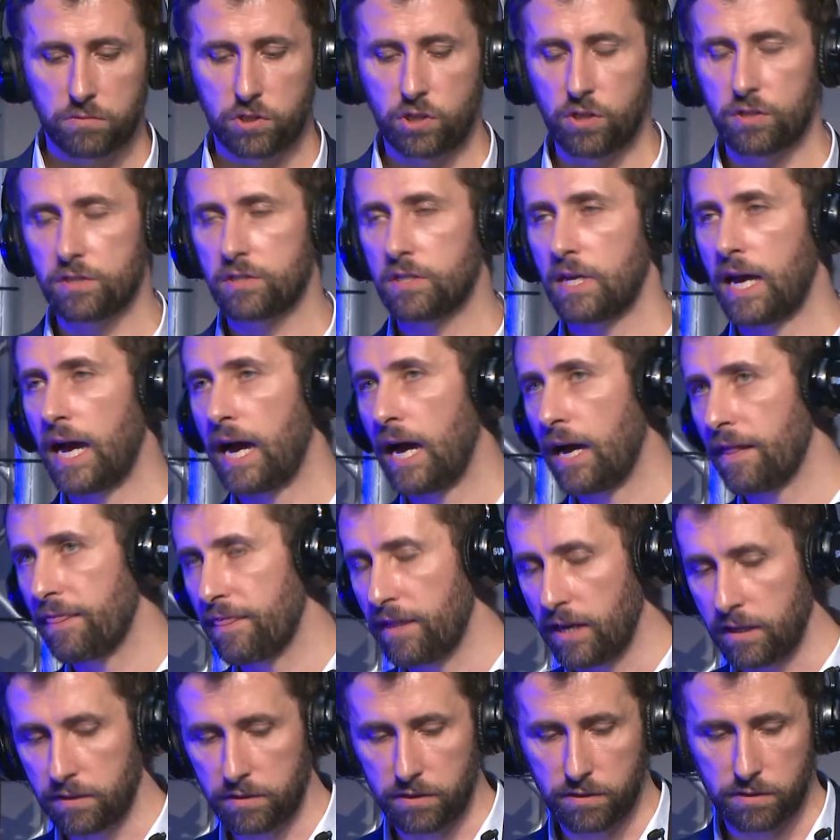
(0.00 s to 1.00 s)
just add
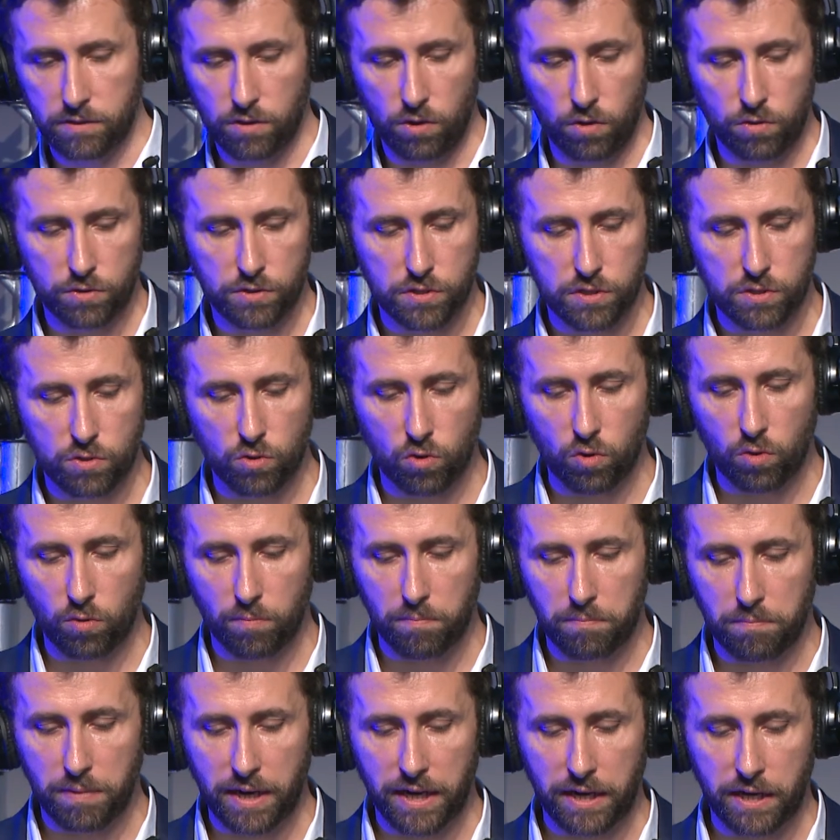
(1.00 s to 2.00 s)
that, it's also
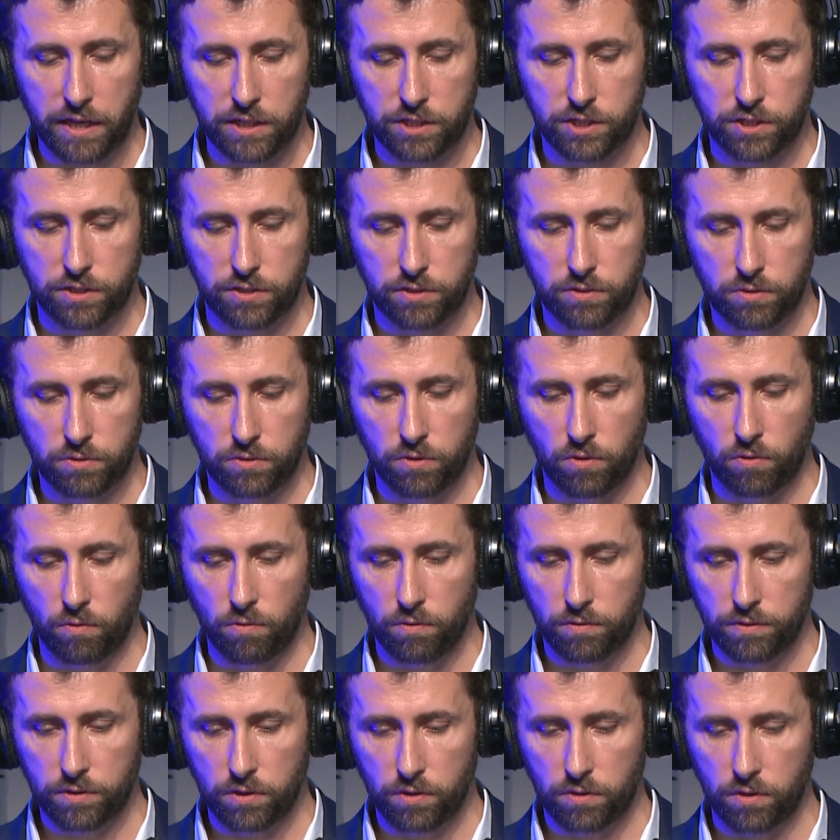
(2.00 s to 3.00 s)
manage, you
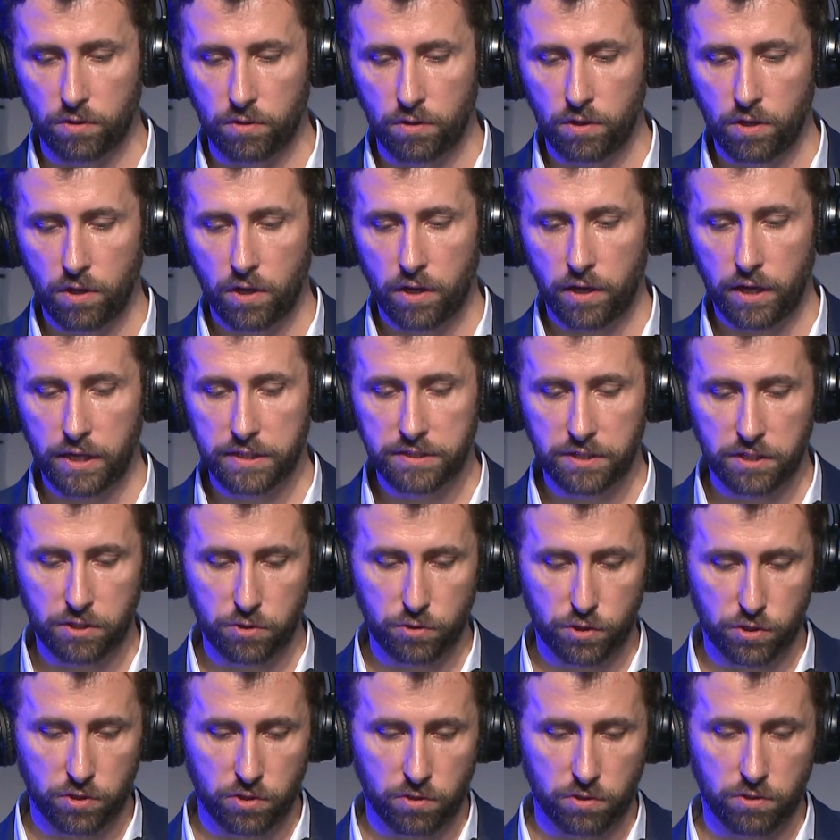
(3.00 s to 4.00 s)
know, the
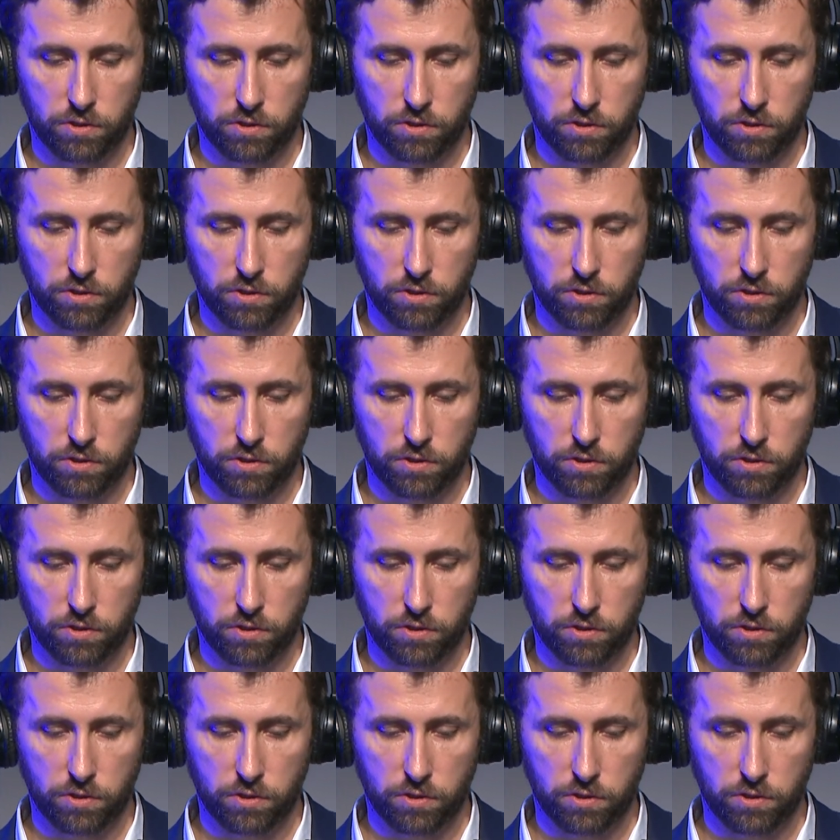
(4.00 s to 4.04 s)
execution